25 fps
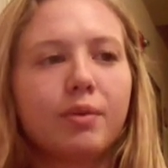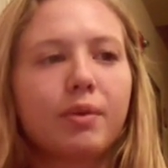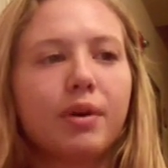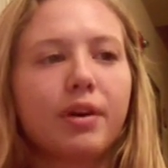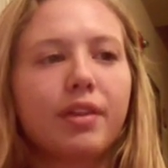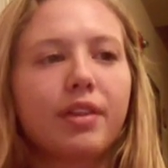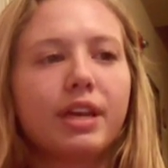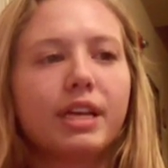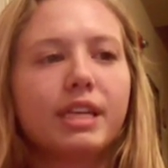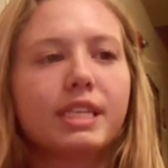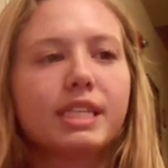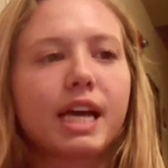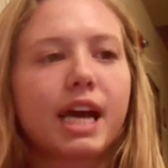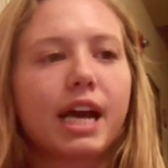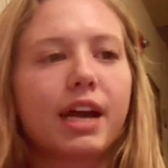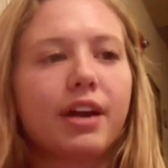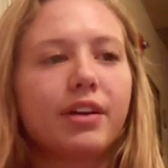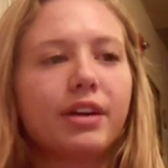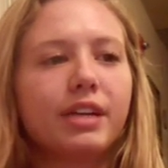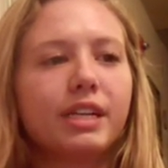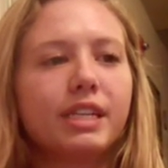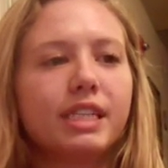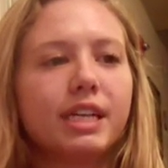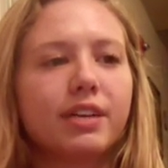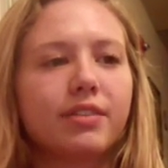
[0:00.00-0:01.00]
While the
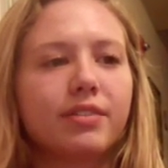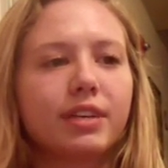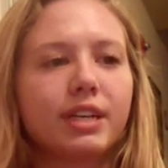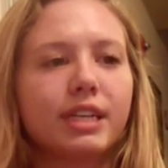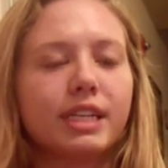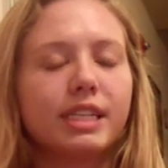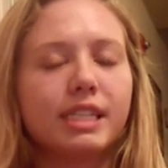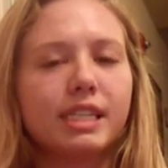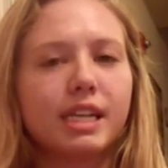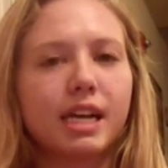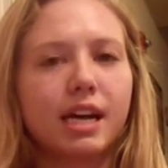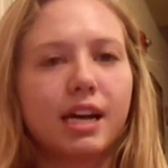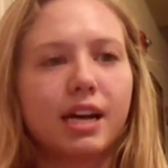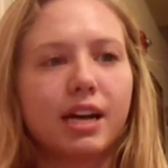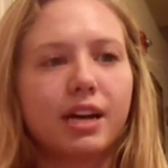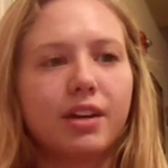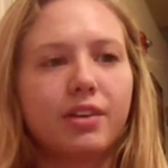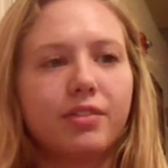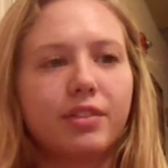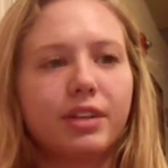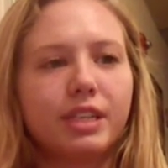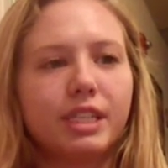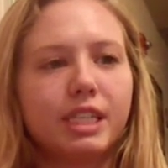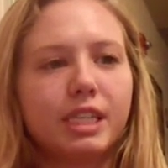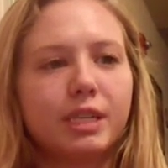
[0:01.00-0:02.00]
entire endeavor is not
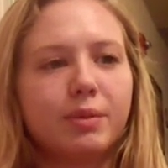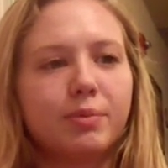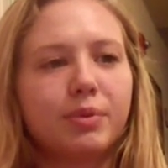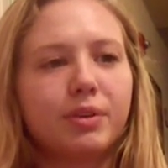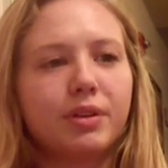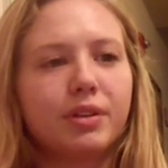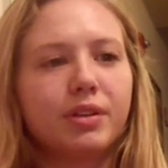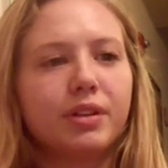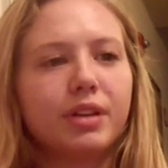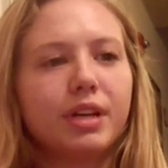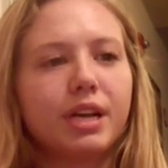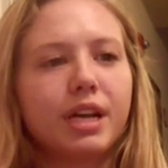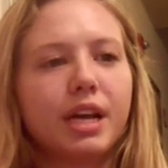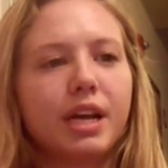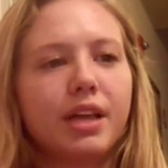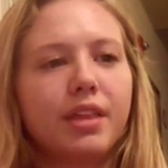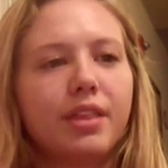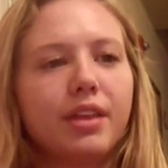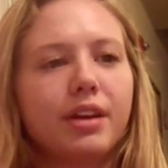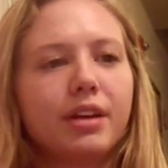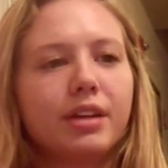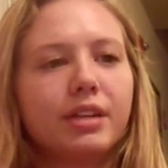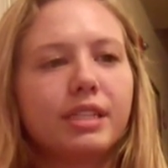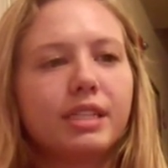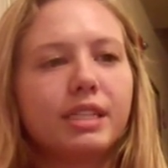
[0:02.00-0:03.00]
unreasonable,
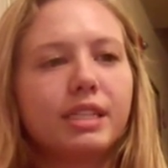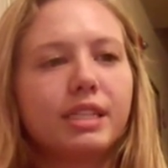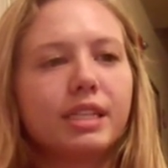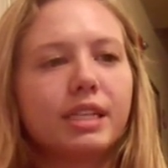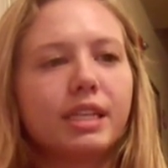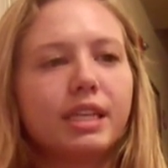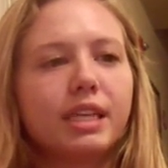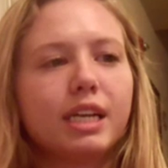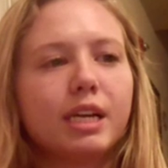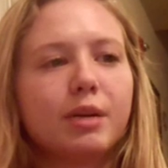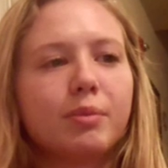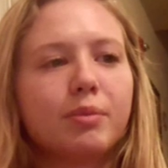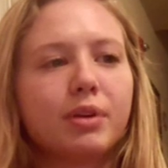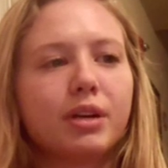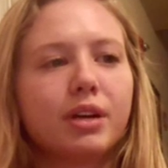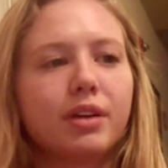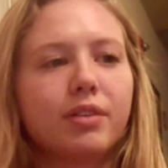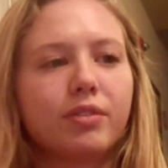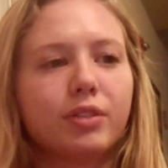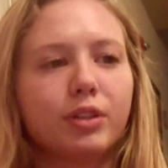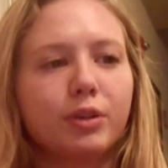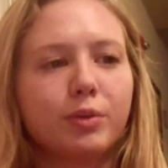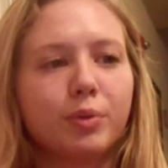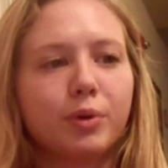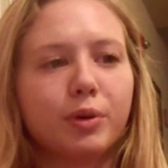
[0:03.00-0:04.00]
there is still a number
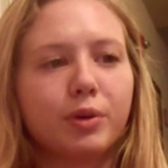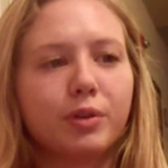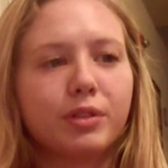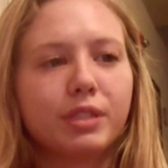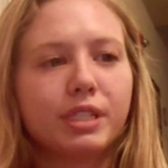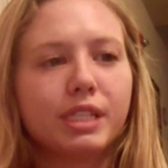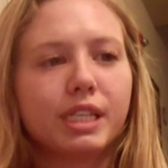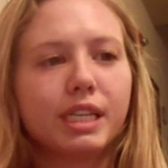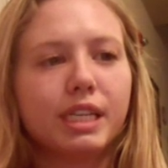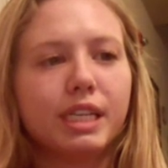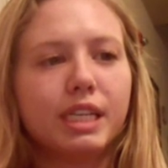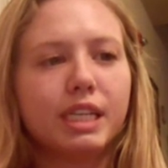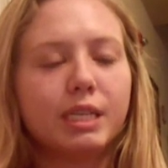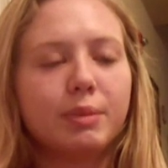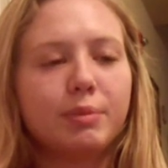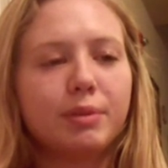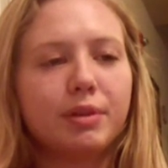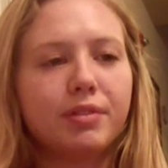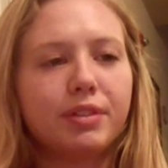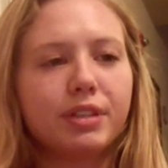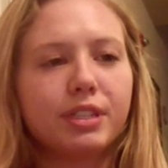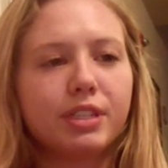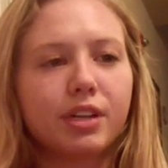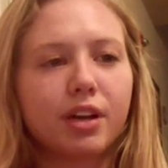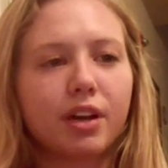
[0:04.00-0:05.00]
of loopholes that need to
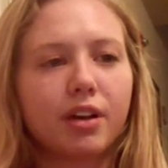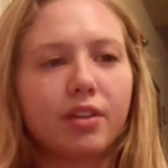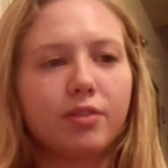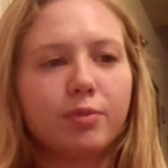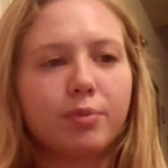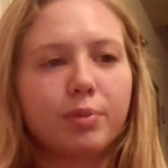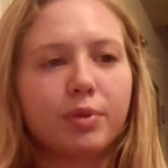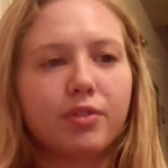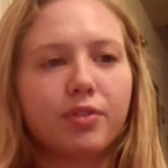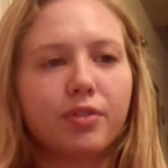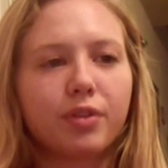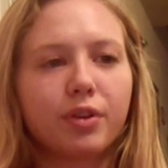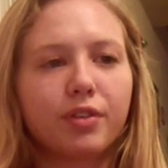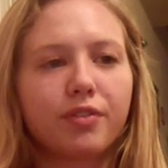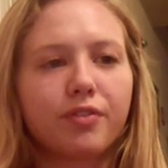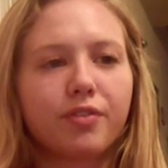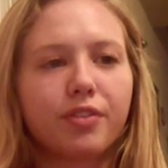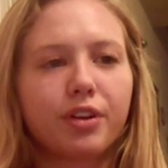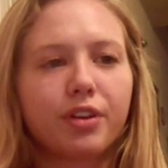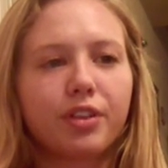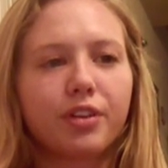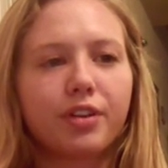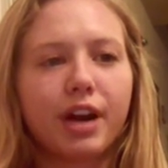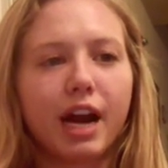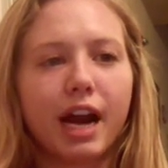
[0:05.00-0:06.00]
be resolved before
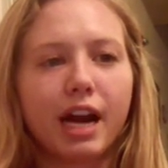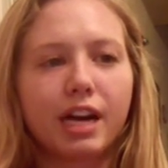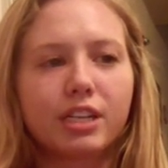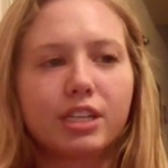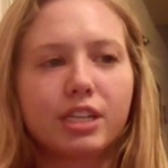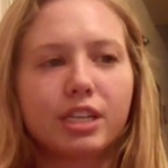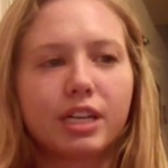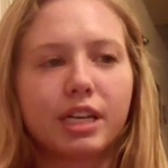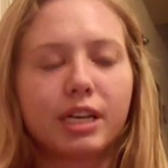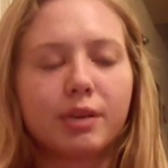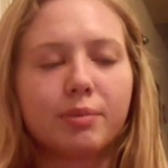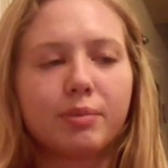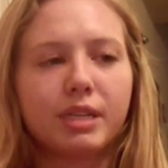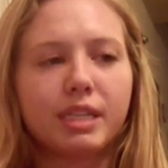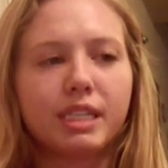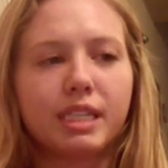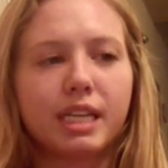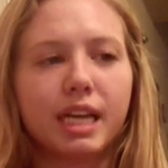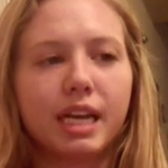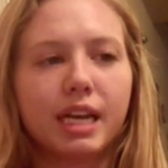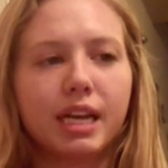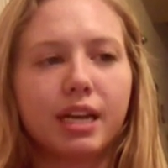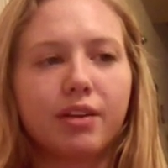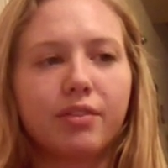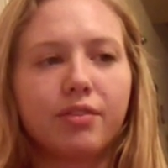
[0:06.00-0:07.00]
further action can be
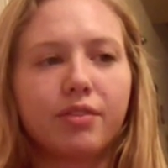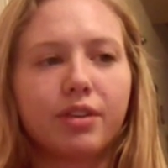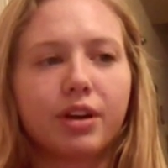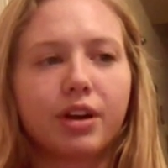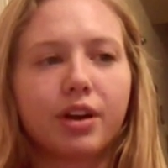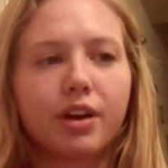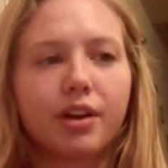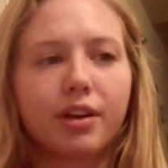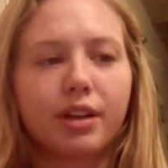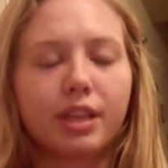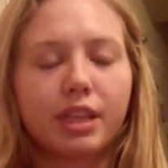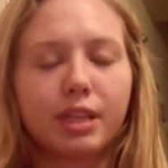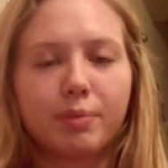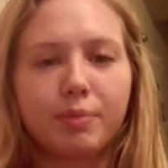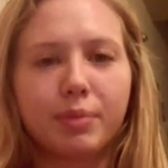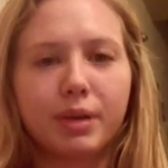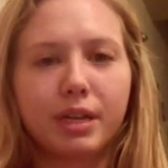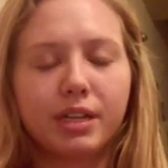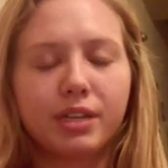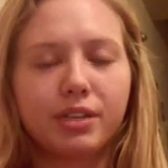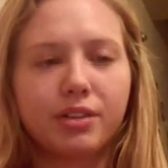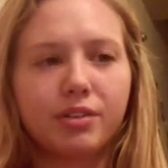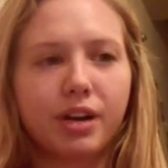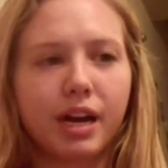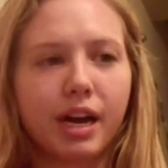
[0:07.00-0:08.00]
taken regarding the
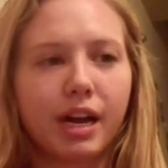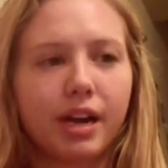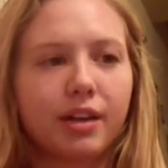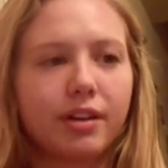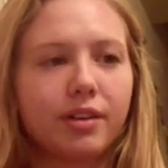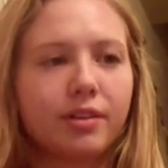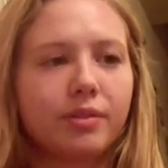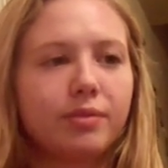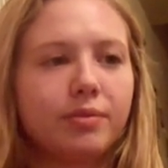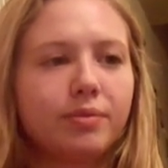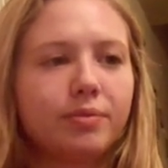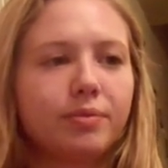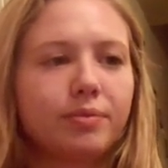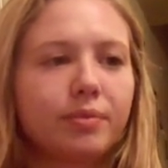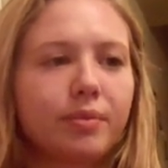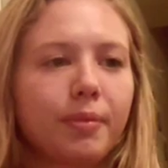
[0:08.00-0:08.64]
pig trial.